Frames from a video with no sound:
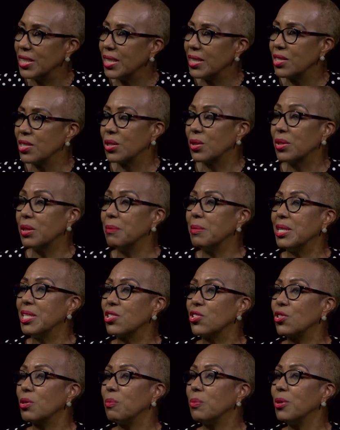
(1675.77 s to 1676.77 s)
and so the
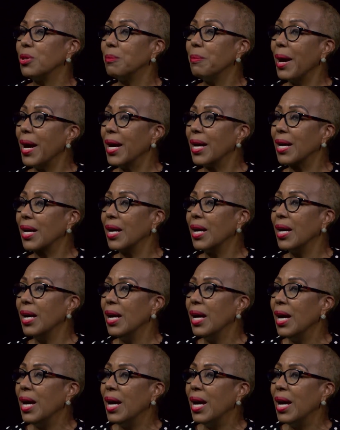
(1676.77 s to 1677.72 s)
ministry pulled back. Yes.